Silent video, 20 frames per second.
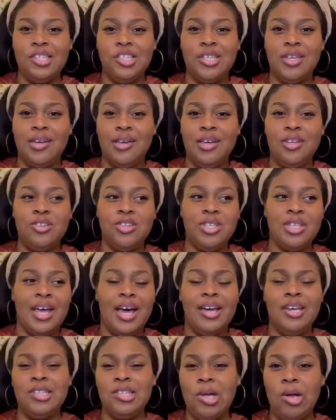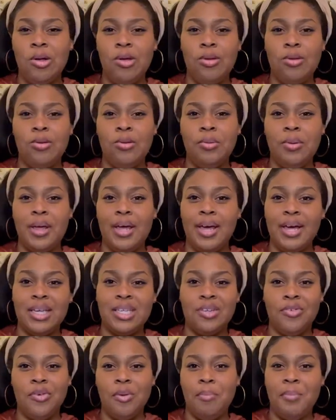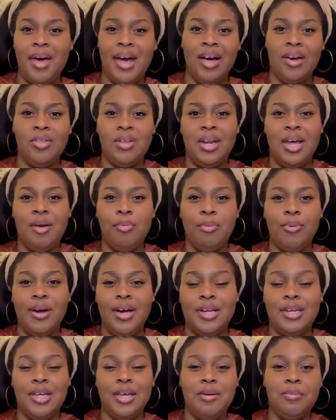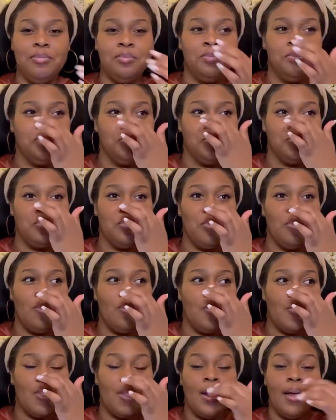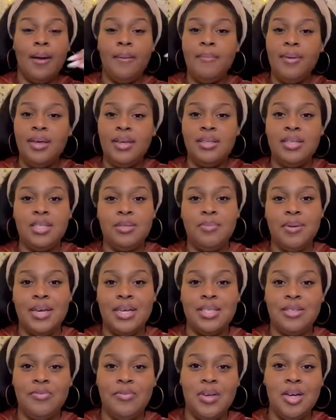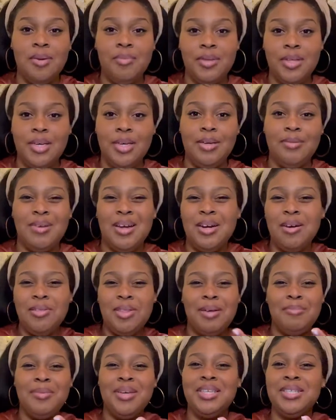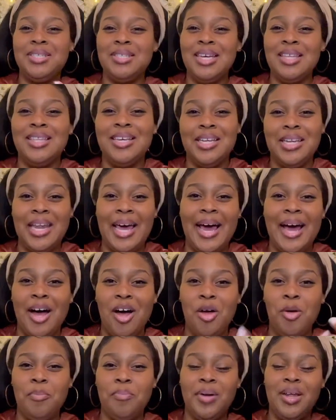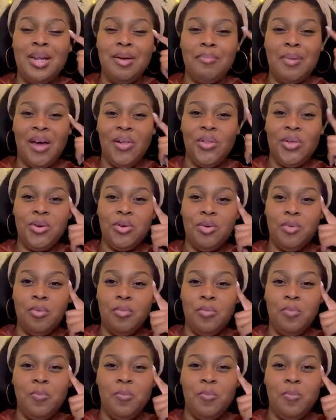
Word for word: chick? He just got his whole ex from back in the day pregnant. i met this man's family. I know that means nothing now, but in my little